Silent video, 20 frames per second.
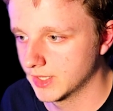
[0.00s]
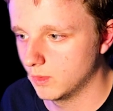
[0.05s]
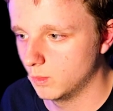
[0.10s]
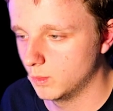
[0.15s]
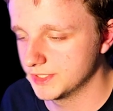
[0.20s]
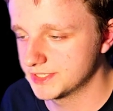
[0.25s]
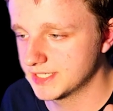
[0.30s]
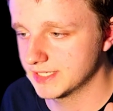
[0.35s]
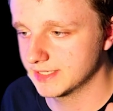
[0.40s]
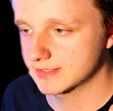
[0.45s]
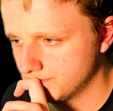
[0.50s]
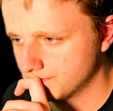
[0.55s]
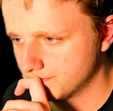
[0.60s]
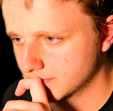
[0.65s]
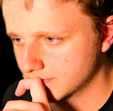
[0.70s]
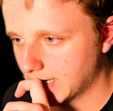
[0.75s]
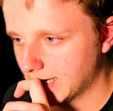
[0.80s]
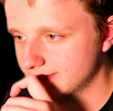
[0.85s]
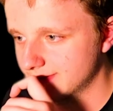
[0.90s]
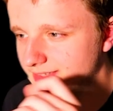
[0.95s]
which is,
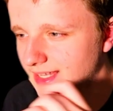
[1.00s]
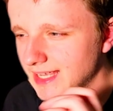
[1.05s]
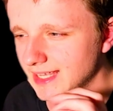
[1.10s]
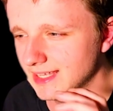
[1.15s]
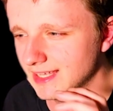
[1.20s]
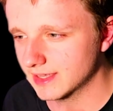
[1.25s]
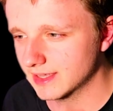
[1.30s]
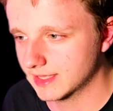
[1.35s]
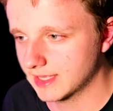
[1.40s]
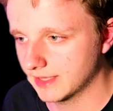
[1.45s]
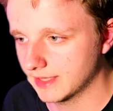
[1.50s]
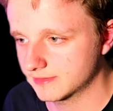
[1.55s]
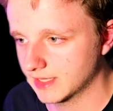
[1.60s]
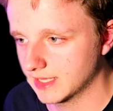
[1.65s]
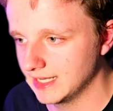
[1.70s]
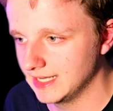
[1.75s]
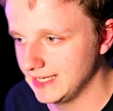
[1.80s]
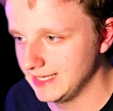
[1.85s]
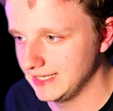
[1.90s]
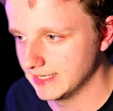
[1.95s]
I think,
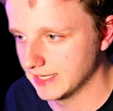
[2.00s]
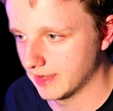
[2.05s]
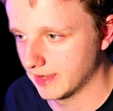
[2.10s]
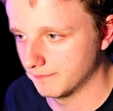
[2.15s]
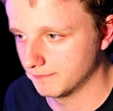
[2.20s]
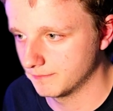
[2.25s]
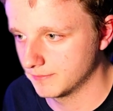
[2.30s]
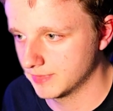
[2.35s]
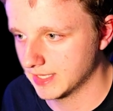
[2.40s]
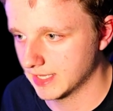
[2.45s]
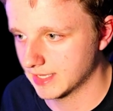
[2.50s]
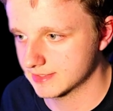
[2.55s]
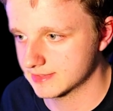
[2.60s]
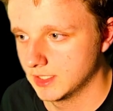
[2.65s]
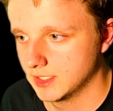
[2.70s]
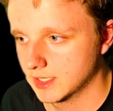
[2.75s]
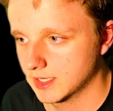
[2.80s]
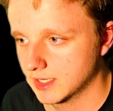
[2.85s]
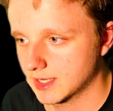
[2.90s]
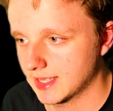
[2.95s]
Catalina.
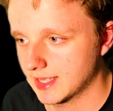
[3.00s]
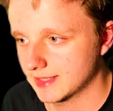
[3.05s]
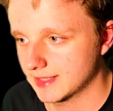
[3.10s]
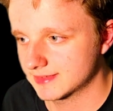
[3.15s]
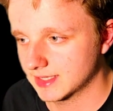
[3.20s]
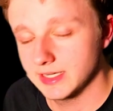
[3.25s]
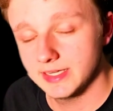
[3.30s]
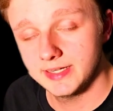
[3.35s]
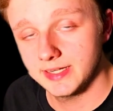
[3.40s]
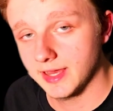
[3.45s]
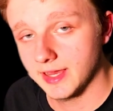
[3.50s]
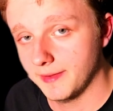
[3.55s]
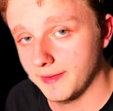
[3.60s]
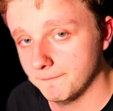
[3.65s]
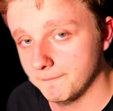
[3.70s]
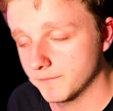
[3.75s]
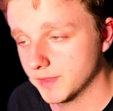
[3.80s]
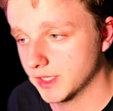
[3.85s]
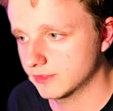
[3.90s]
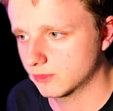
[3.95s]
Yes, Catalina
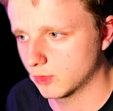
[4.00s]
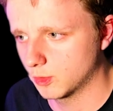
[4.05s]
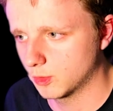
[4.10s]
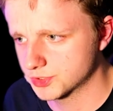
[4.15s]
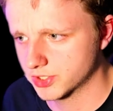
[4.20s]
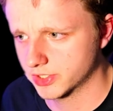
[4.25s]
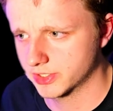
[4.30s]
is the option